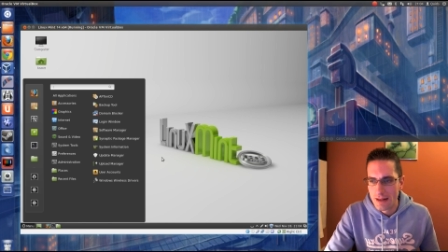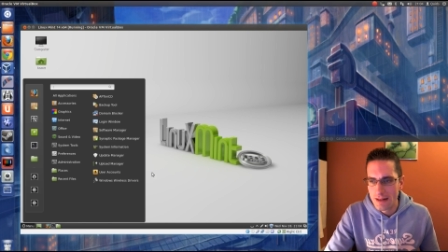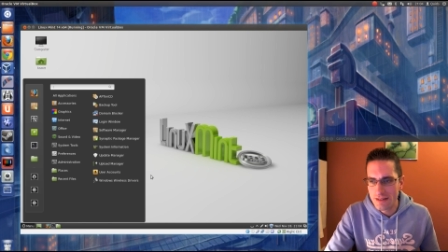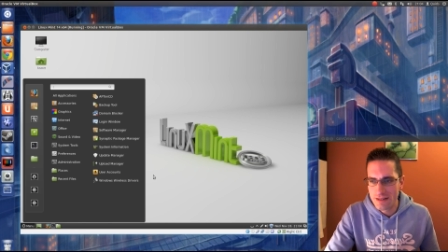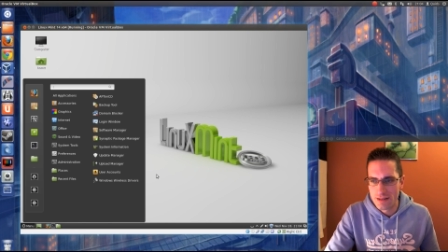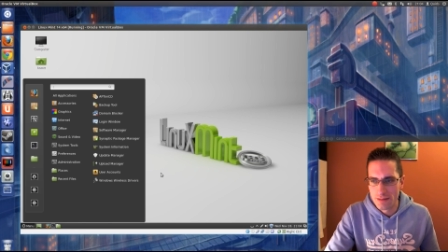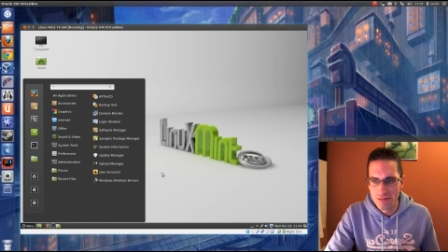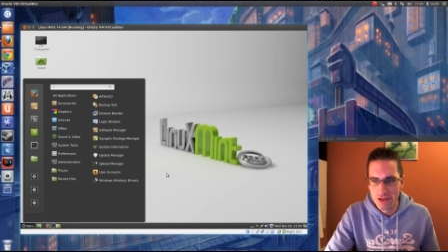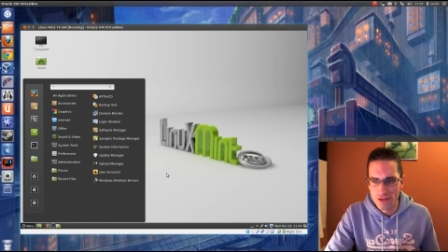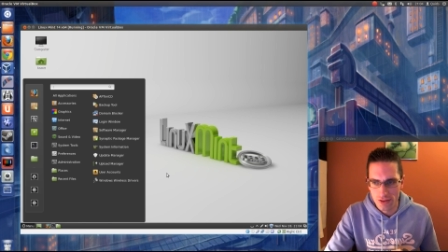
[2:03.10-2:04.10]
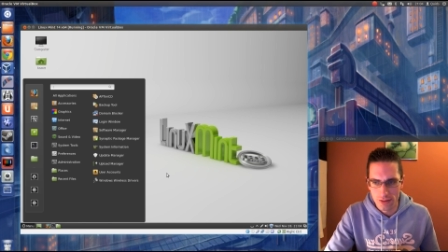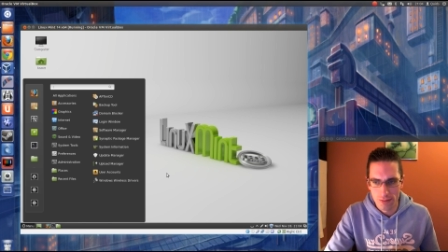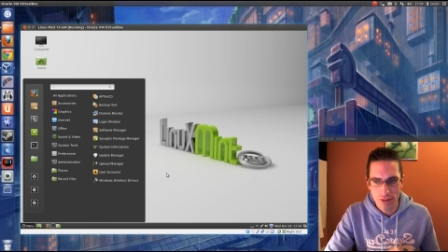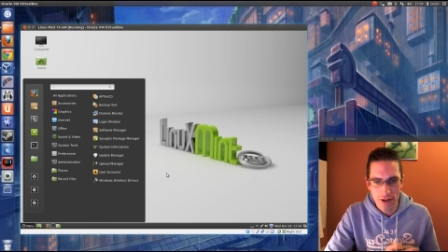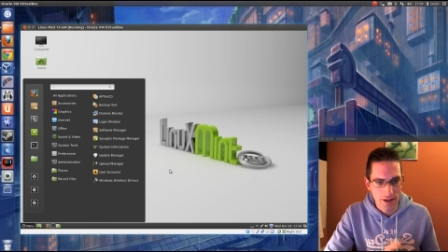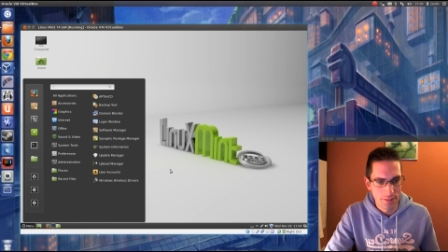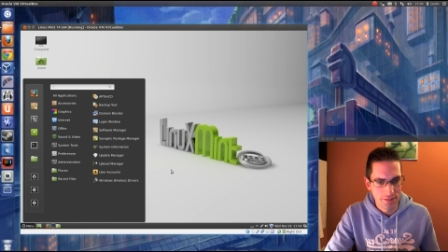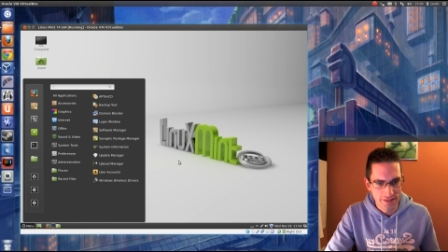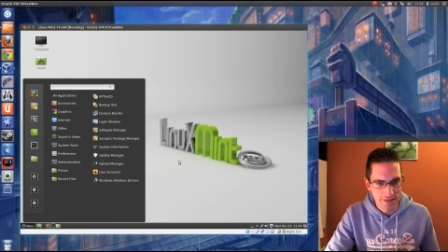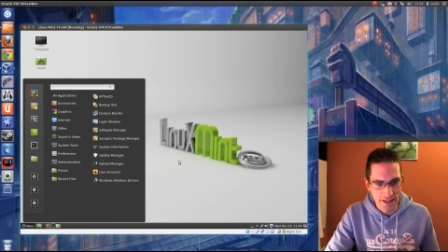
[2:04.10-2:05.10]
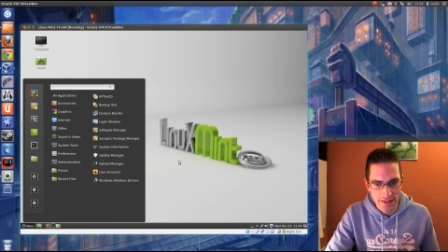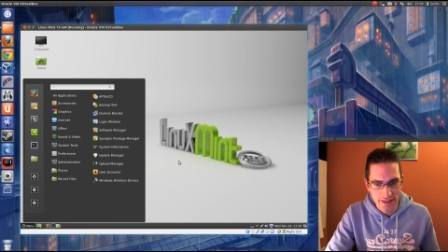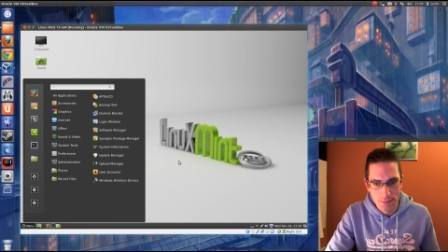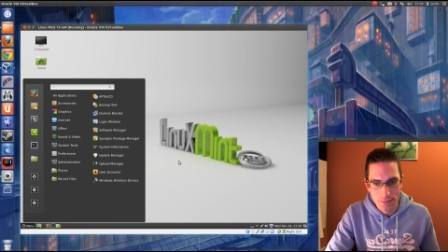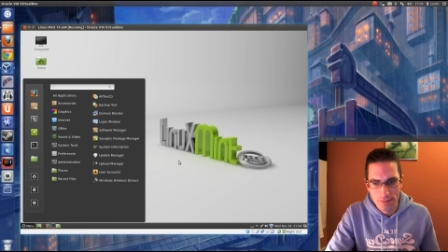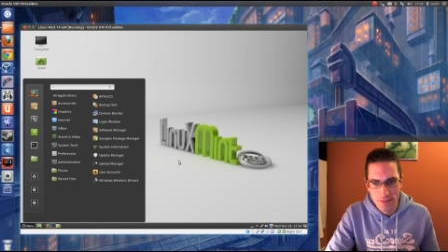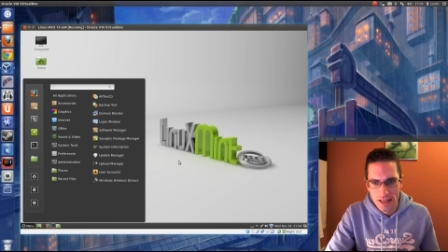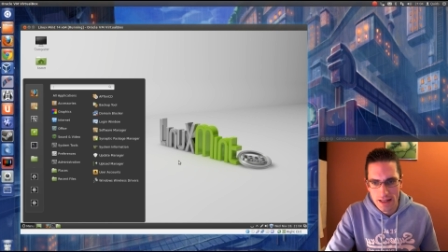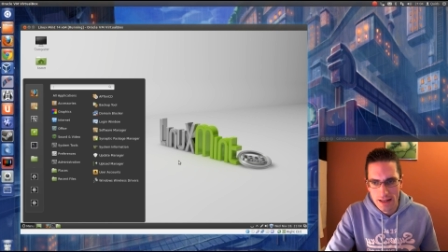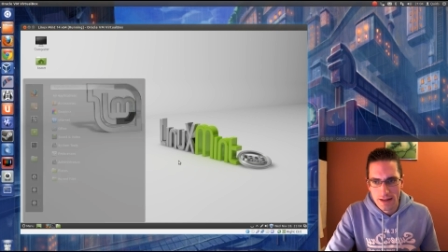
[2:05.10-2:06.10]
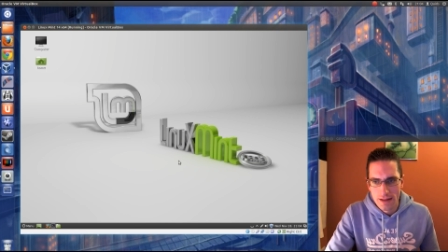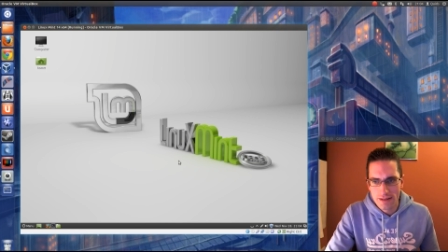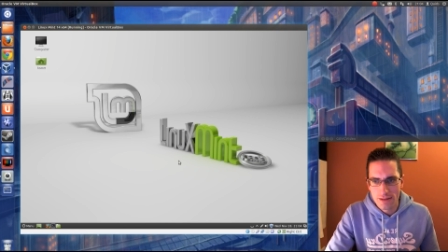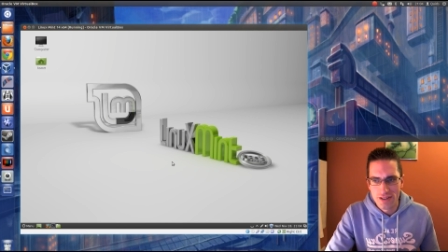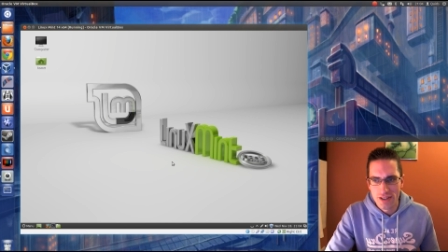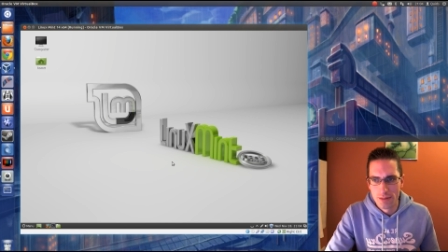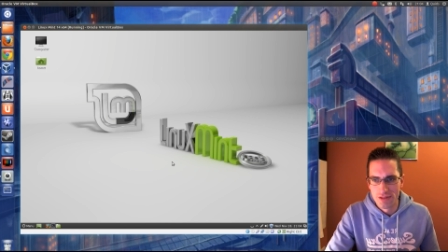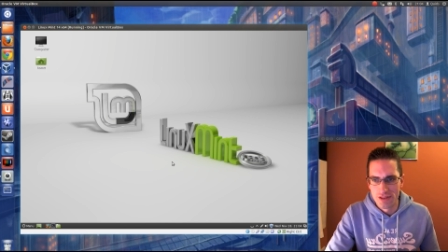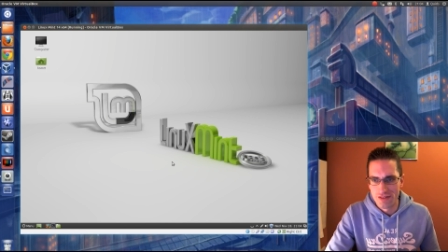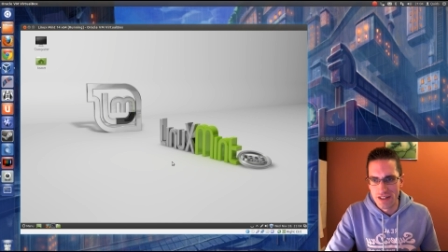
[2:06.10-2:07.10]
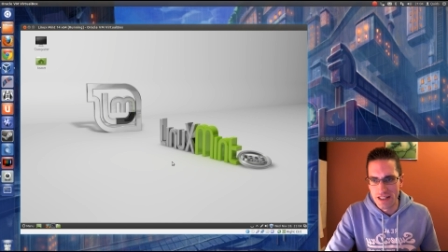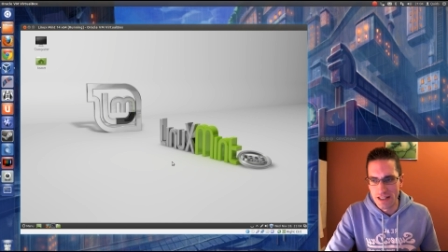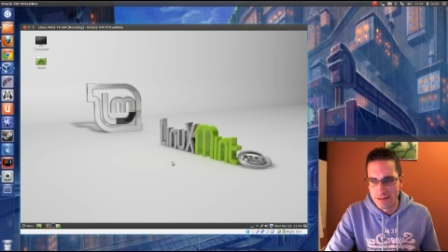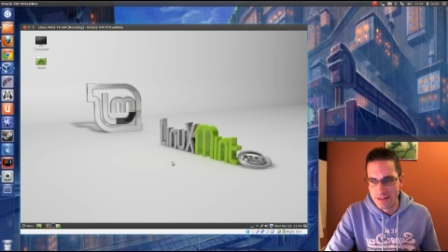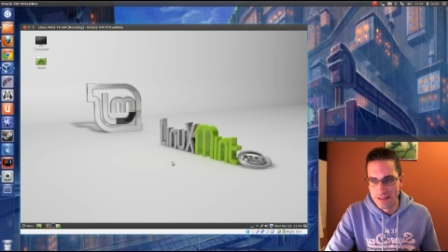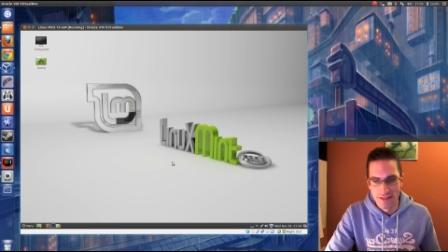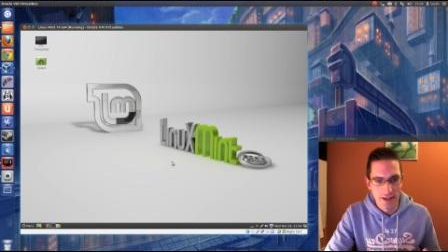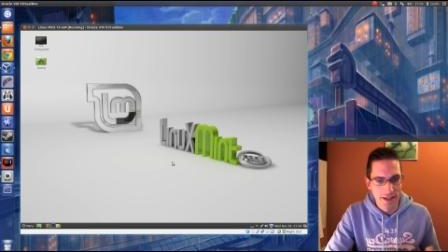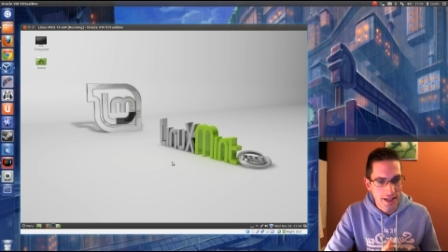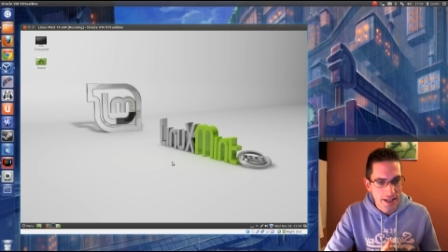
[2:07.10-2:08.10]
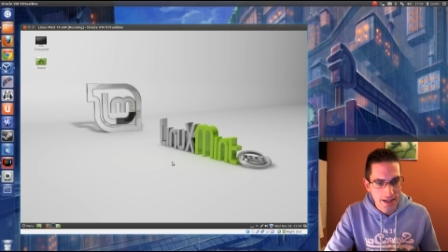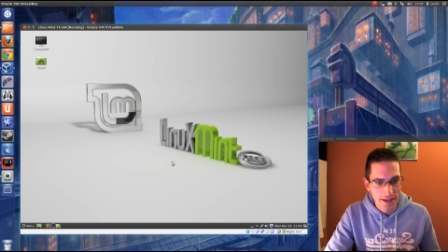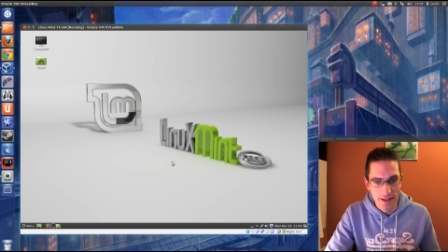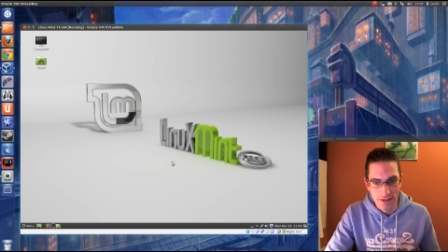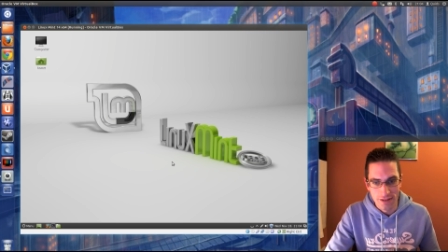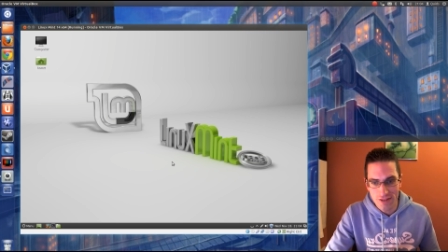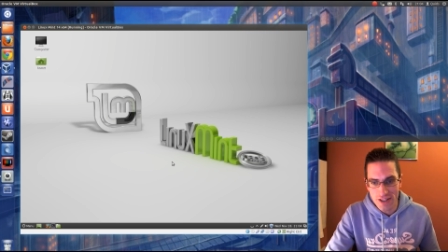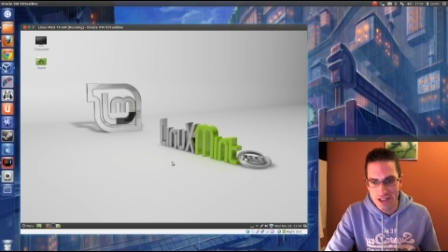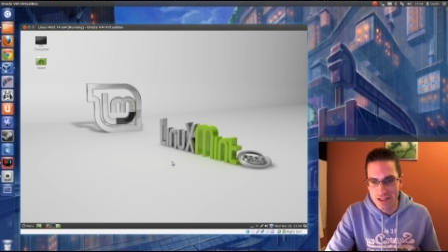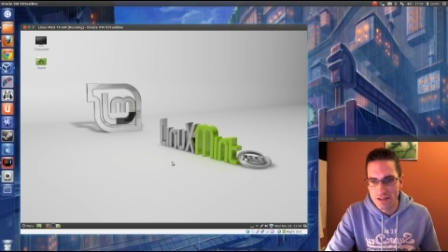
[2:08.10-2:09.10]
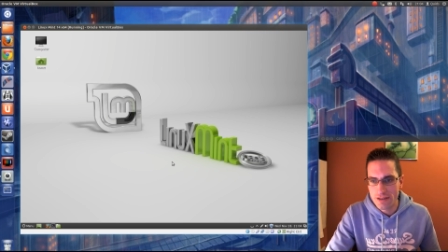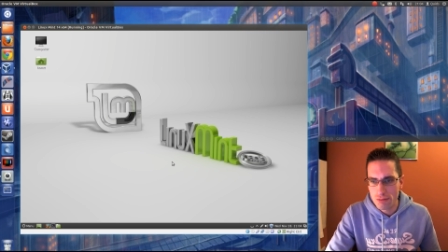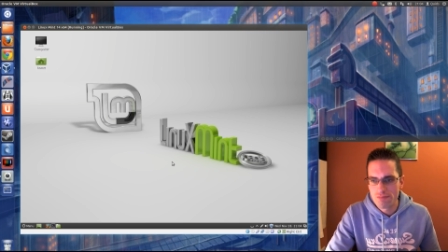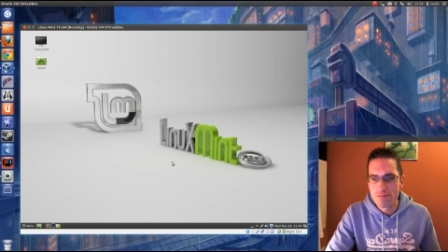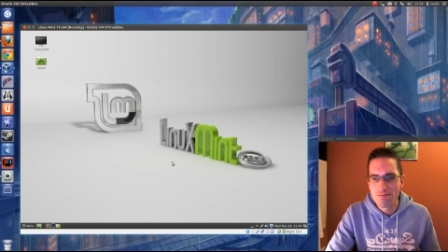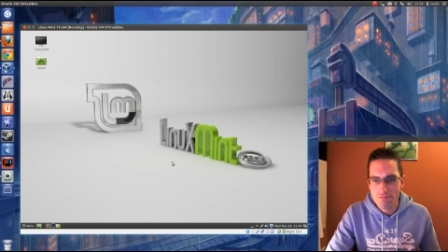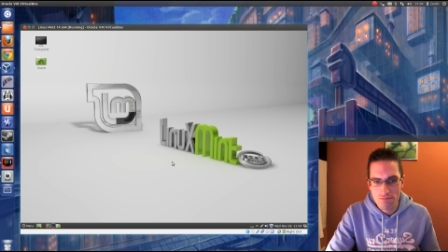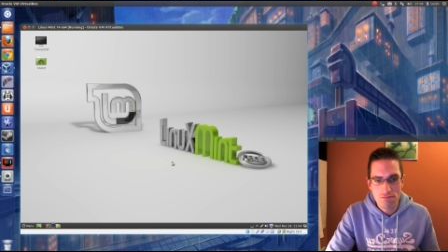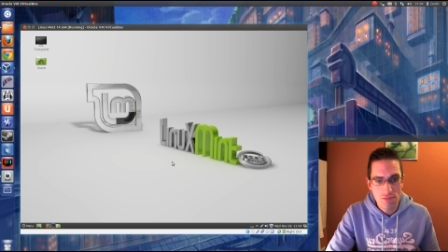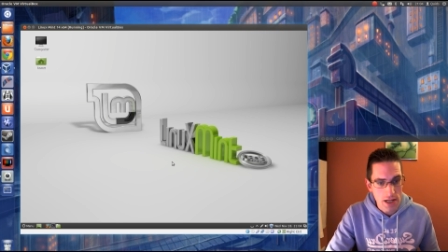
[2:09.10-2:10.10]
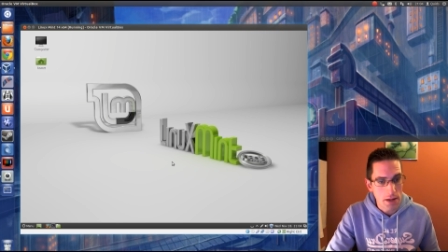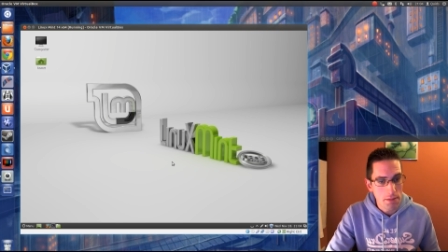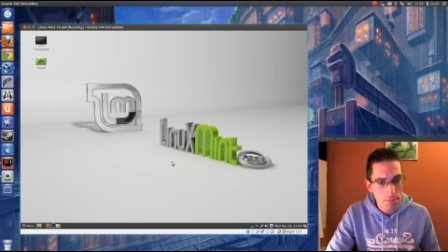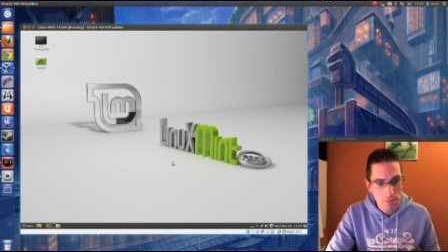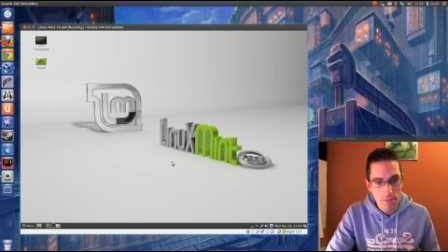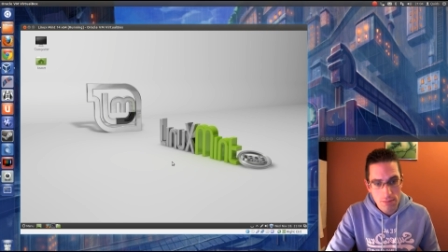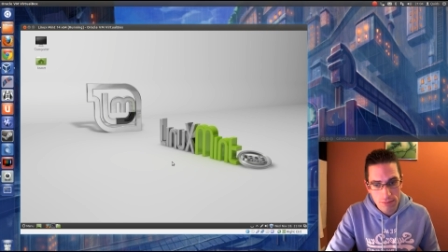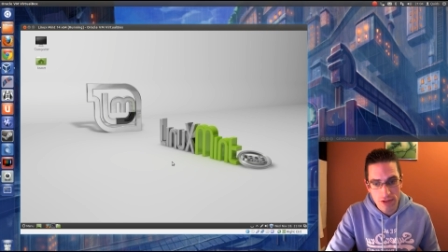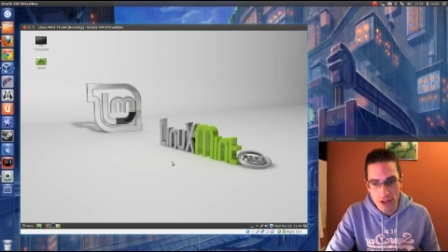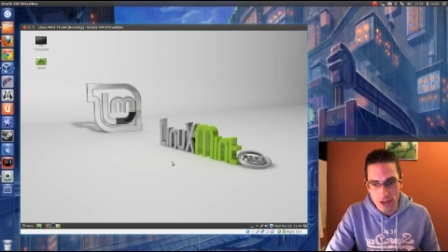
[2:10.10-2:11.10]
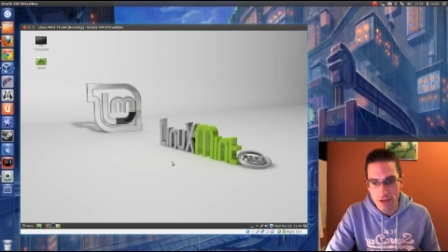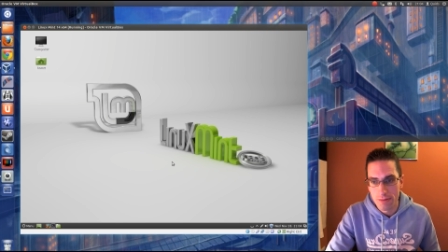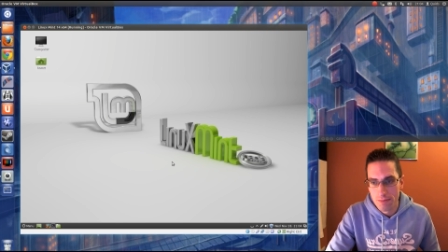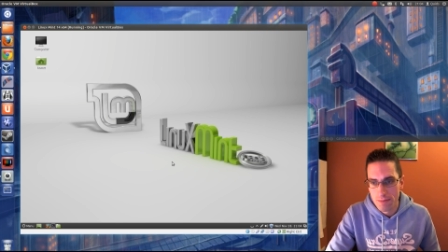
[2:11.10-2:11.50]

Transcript: These are some useful programs they've added. So in terms of the design here and features, yeah, pretty good.